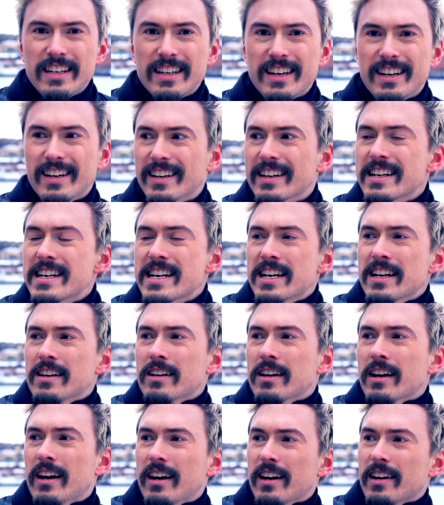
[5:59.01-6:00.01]
in a
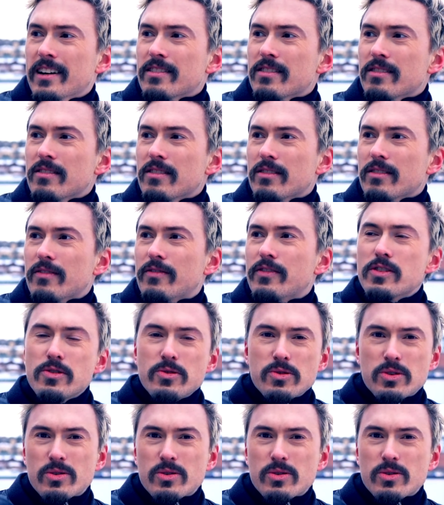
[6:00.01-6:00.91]
few